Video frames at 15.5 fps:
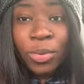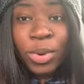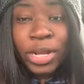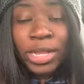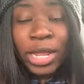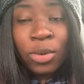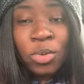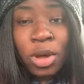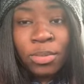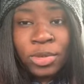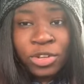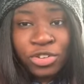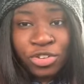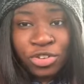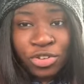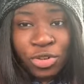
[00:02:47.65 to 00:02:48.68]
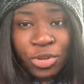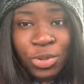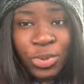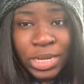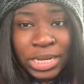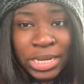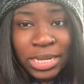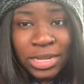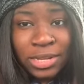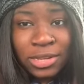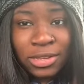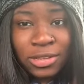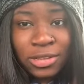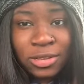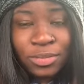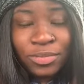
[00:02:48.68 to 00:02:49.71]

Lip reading: what they want me to do is